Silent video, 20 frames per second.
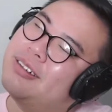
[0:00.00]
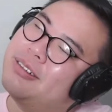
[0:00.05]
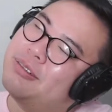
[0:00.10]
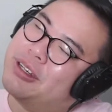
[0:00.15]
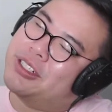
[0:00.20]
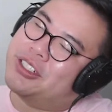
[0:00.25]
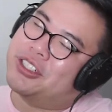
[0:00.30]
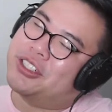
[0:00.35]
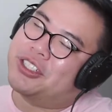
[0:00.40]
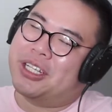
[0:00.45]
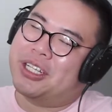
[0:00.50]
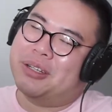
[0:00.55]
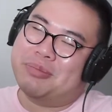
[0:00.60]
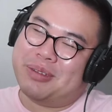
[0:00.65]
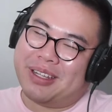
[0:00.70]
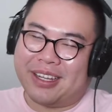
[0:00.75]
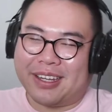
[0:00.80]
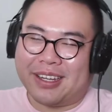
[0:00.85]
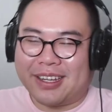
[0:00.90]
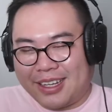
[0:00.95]
Richardson
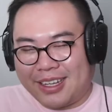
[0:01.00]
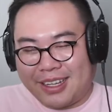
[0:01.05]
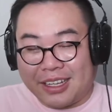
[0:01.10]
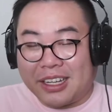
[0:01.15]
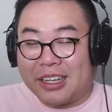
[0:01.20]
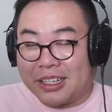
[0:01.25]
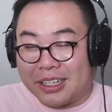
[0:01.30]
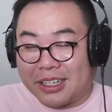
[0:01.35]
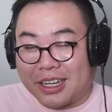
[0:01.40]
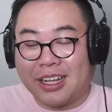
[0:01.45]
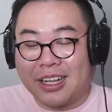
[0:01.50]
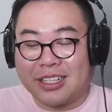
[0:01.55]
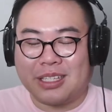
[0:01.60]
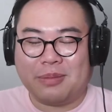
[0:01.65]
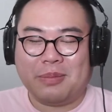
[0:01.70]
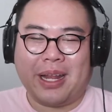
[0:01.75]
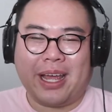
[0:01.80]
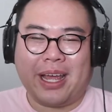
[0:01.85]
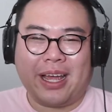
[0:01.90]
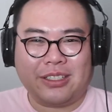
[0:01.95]
being a
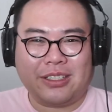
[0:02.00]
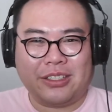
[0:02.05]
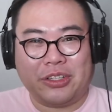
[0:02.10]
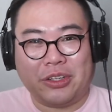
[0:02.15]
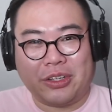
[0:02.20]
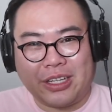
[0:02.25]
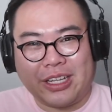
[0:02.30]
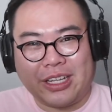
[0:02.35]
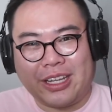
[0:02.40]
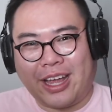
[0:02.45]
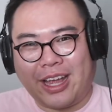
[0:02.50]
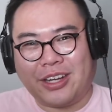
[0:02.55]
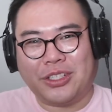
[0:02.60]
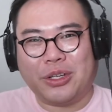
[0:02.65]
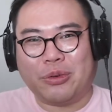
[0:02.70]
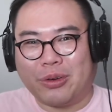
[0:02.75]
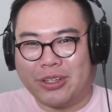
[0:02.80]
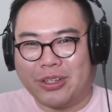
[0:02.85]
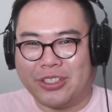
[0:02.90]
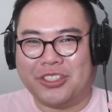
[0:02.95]
consummate actor, he actually
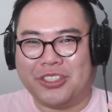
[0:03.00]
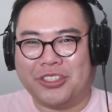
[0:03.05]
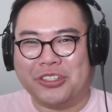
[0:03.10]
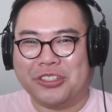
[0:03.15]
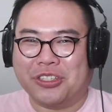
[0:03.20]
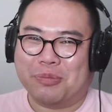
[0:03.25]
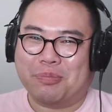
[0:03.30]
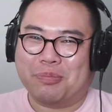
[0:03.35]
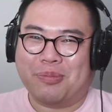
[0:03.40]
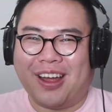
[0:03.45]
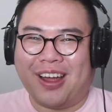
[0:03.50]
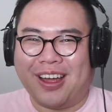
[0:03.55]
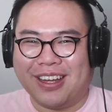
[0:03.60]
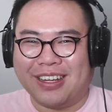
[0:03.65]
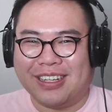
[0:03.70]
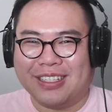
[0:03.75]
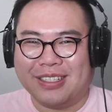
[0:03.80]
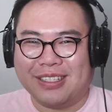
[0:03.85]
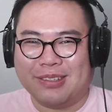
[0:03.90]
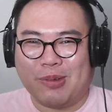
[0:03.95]
registered
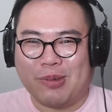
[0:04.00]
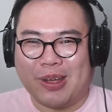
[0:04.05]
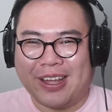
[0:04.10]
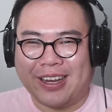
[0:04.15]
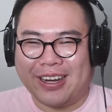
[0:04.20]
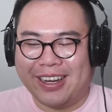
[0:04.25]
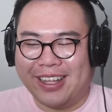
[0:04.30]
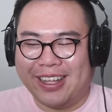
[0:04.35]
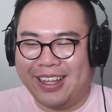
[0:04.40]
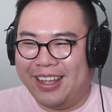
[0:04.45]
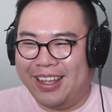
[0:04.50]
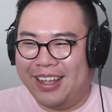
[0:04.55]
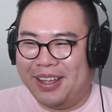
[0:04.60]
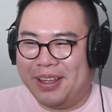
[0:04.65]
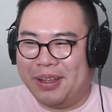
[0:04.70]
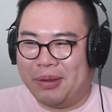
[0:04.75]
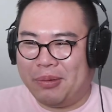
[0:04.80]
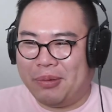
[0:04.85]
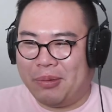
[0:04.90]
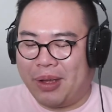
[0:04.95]
surprise when
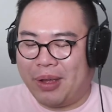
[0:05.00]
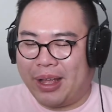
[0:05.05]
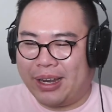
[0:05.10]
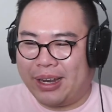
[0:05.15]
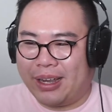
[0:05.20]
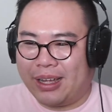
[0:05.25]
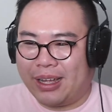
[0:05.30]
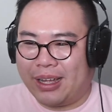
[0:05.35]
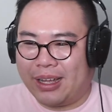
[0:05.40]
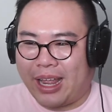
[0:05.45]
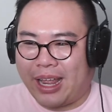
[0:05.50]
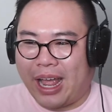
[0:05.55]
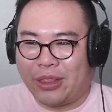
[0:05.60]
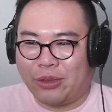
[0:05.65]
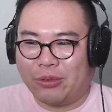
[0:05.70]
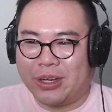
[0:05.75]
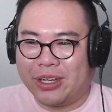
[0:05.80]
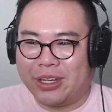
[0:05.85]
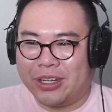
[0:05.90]
Catherine